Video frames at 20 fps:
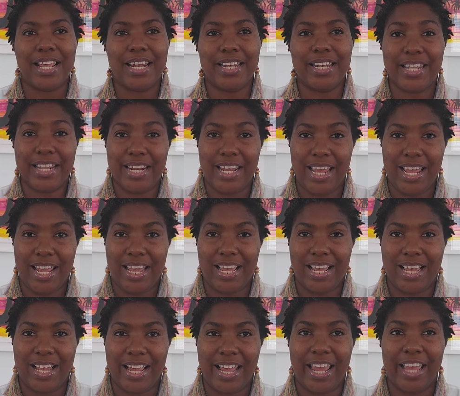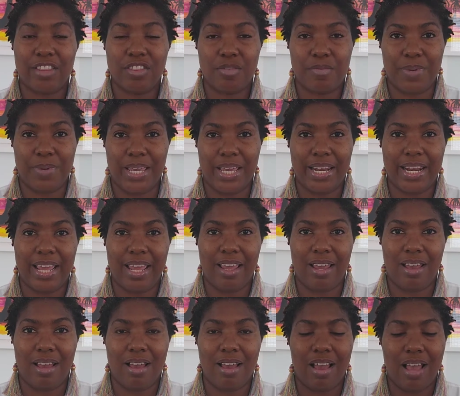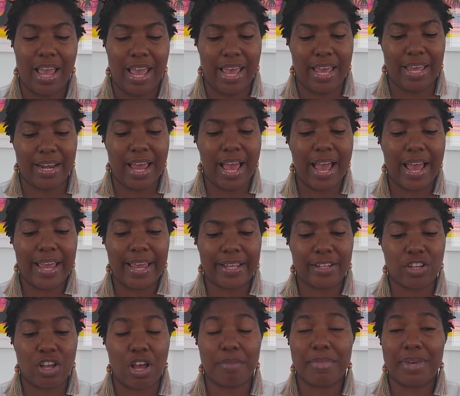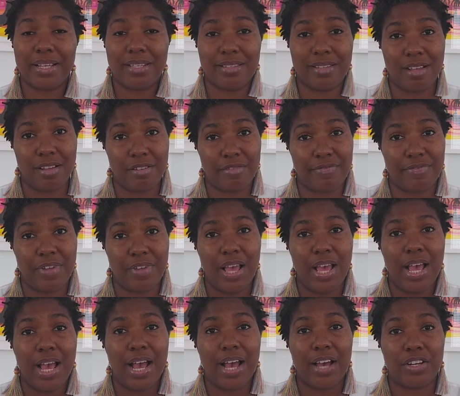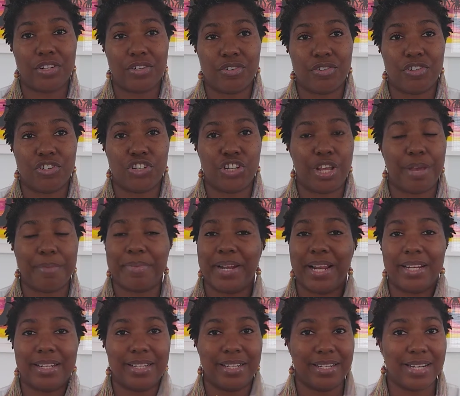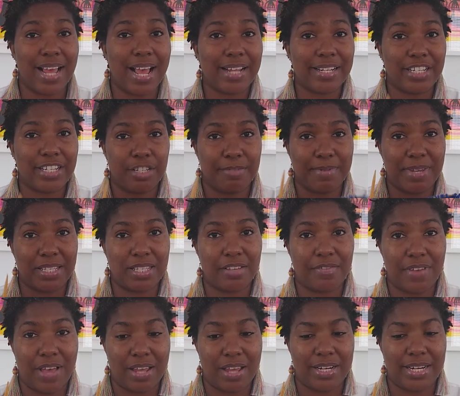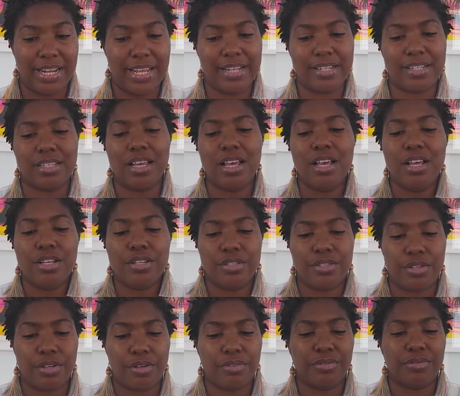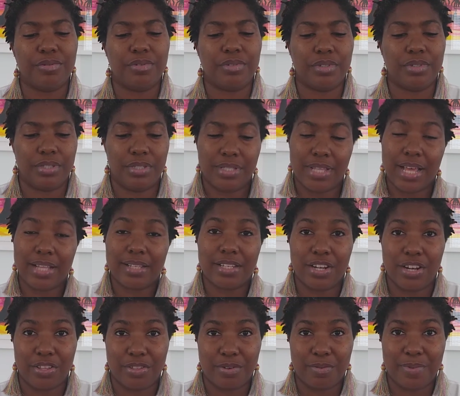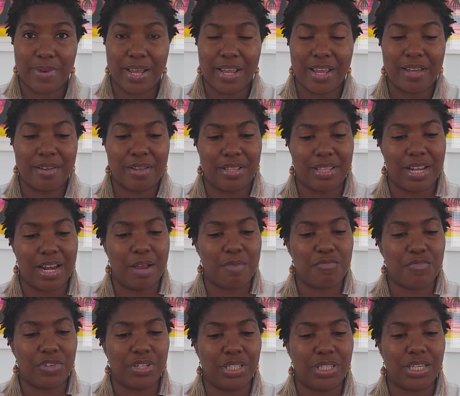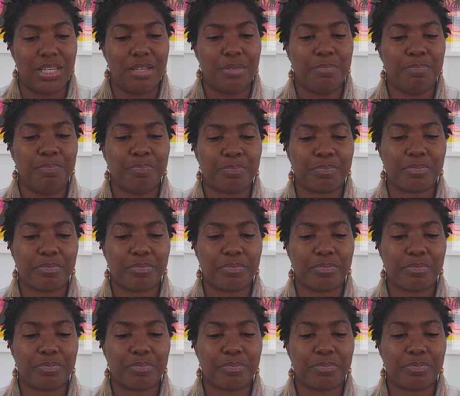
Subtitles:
knitting in the beginning. And I taught myself how to crochet, but I did not teach myself how to knit. So that's another way that I'm really